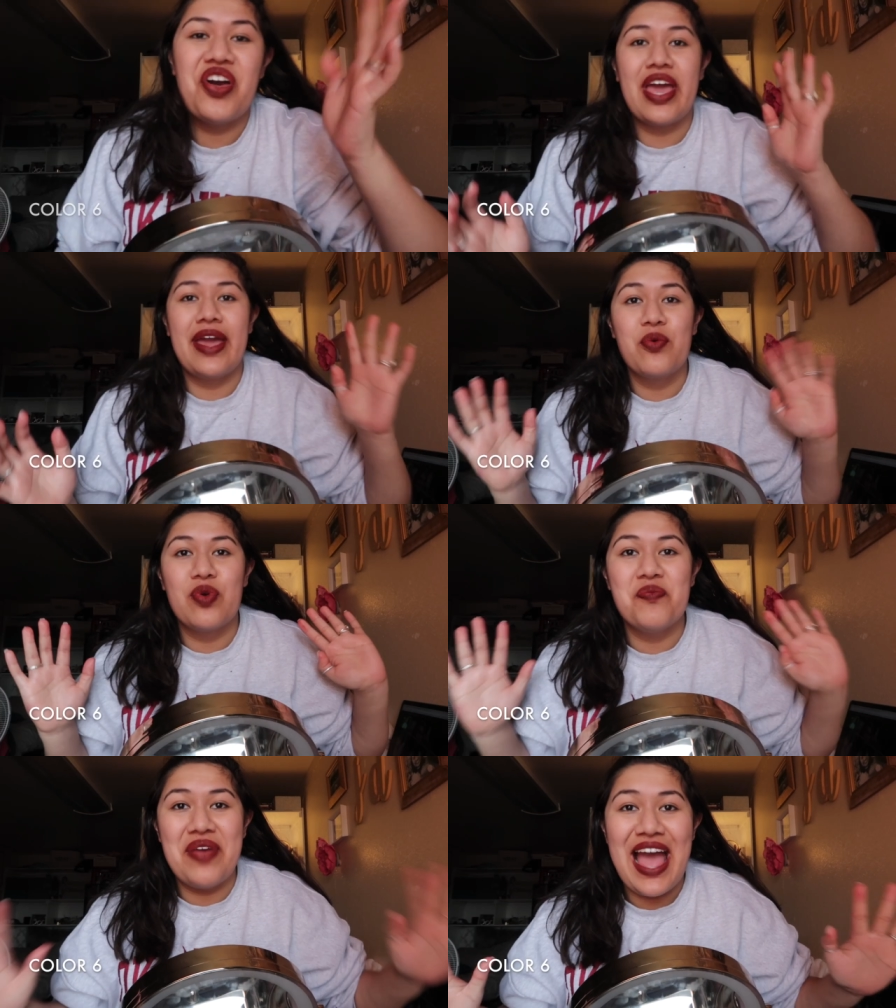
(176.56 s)
okay
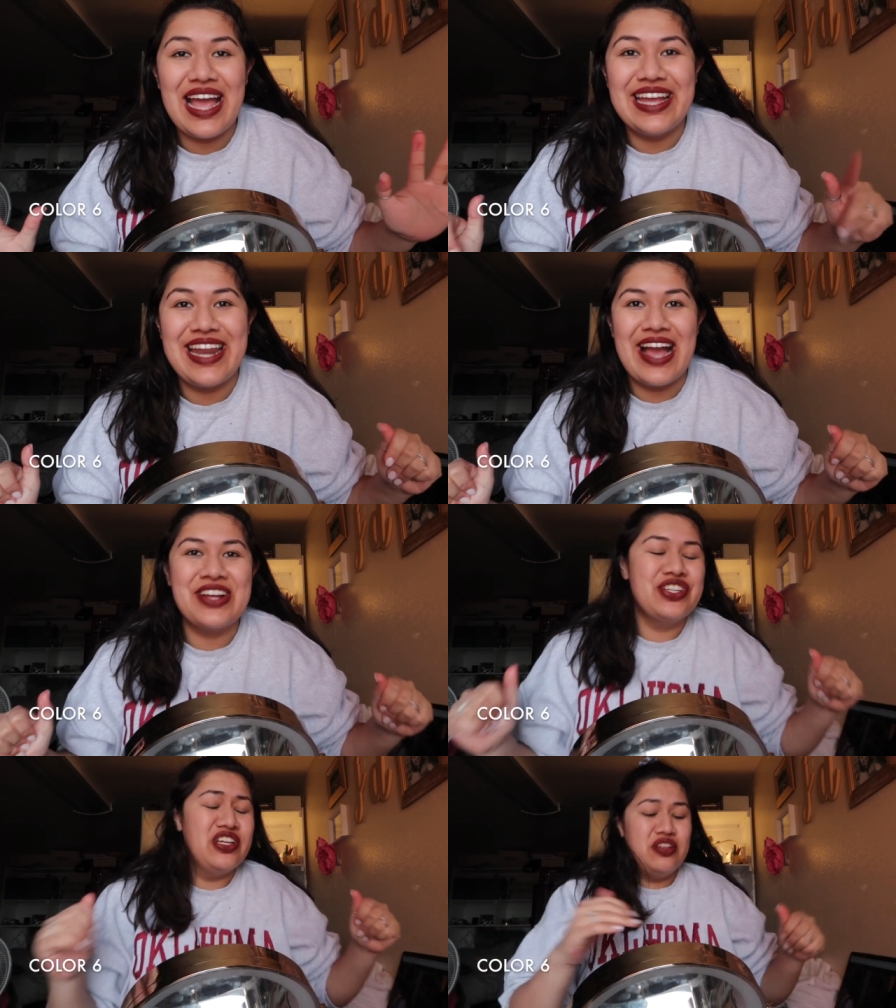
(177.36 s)
we're back in
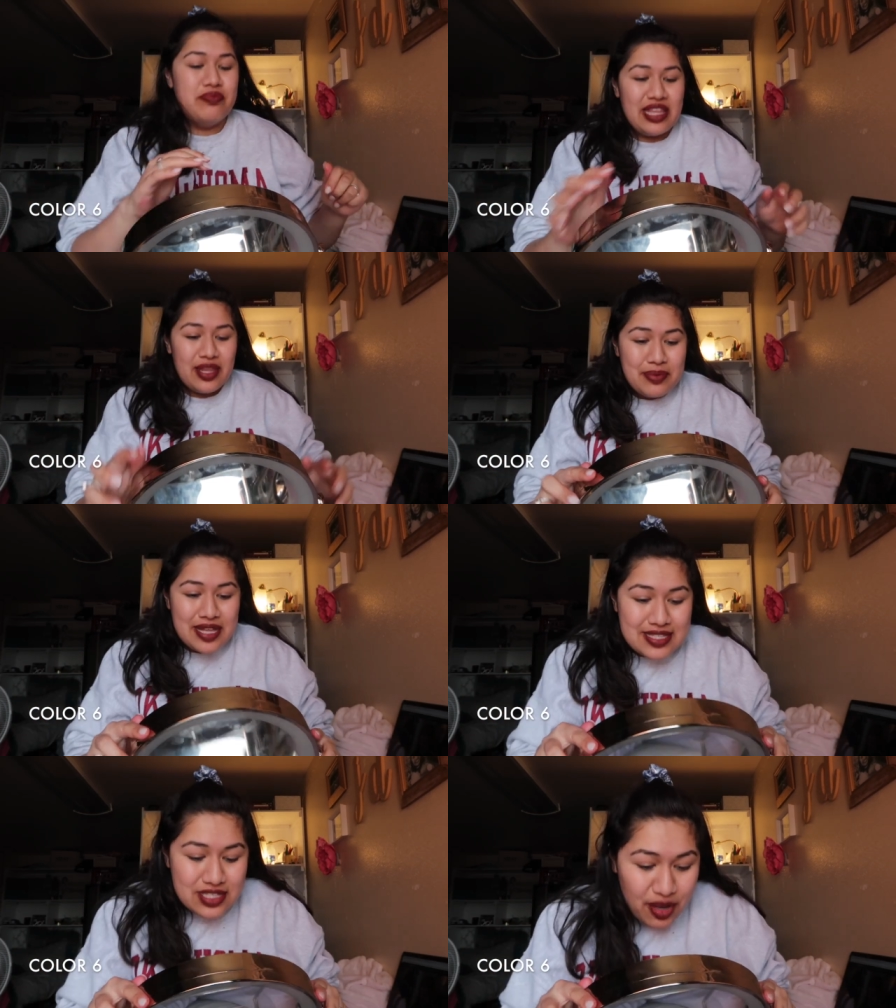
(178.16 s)
action my lip
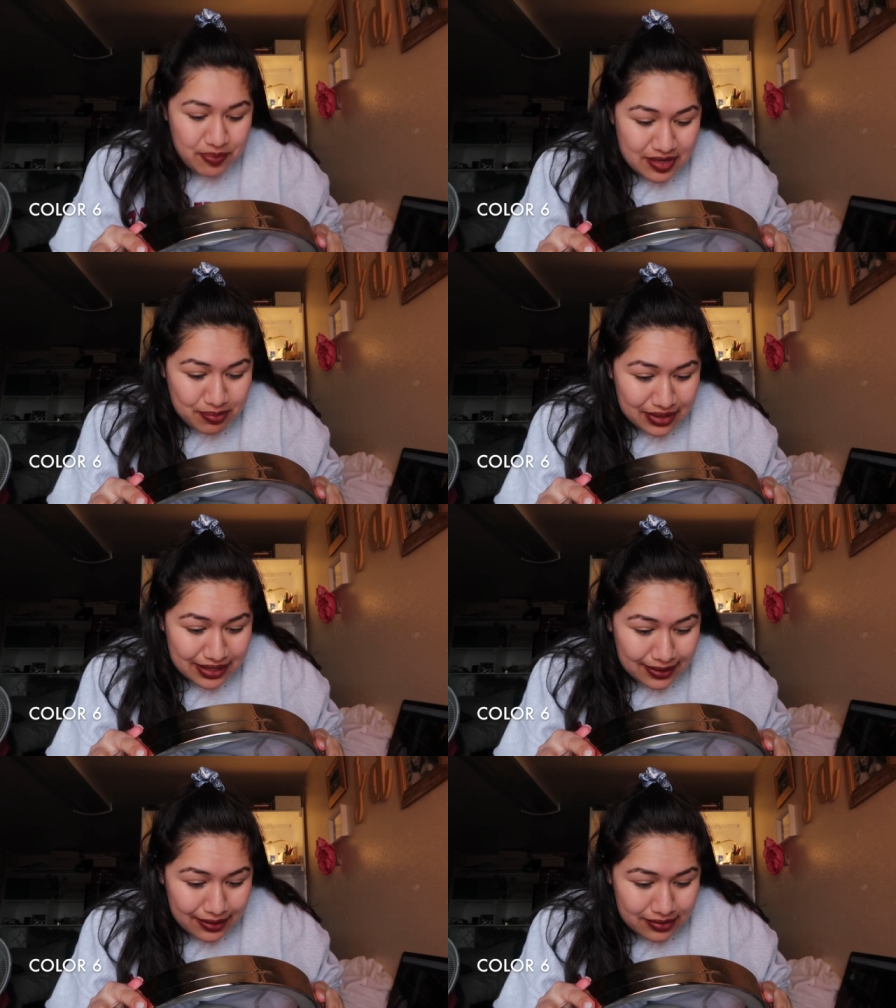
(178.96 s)
has stopped
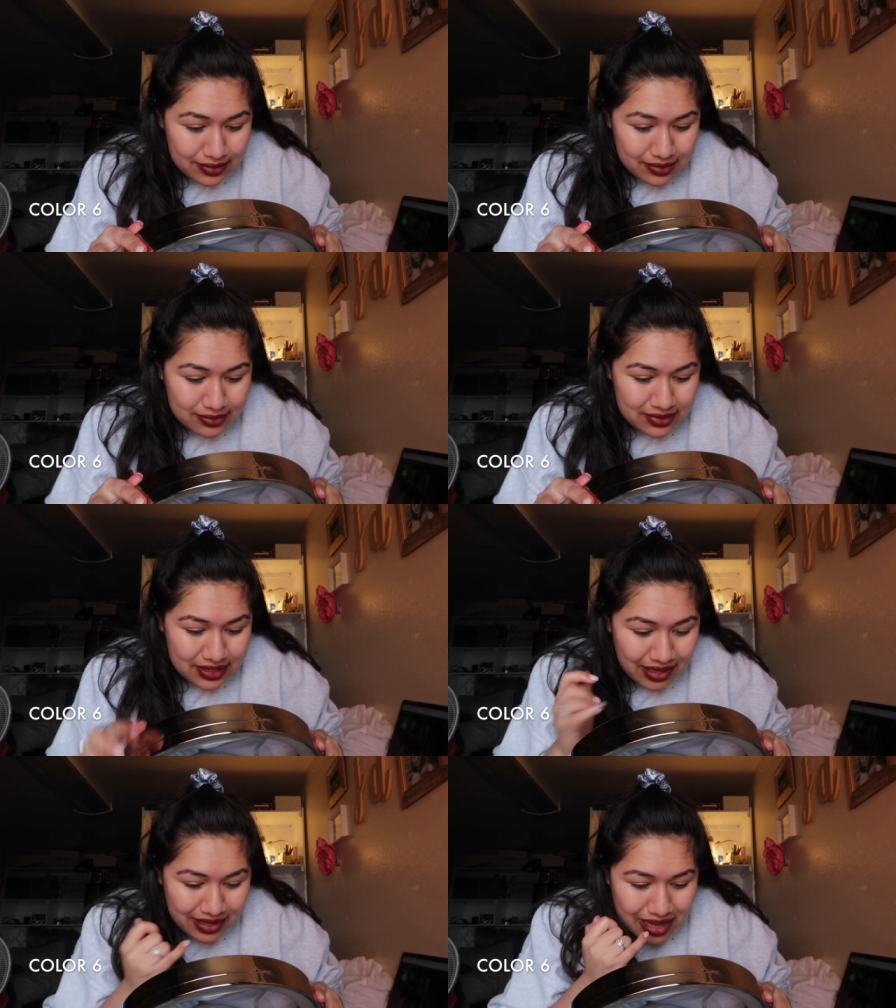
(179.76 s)
bleeding
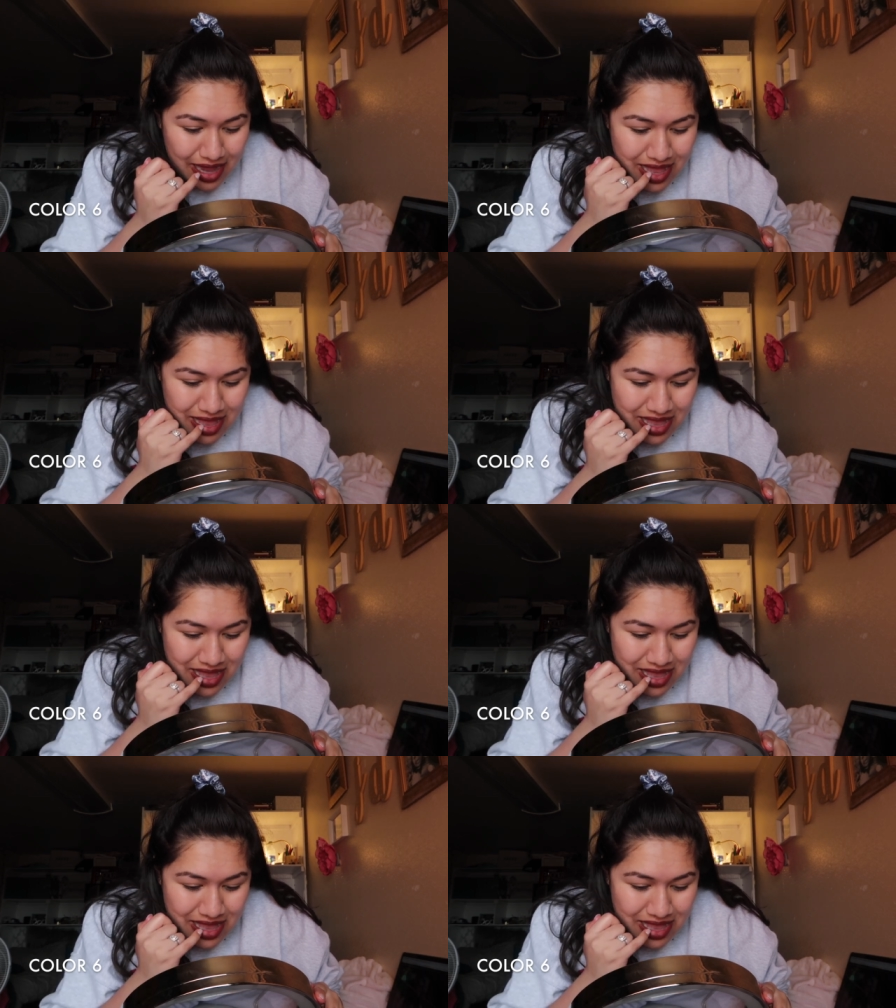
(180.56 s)
kind of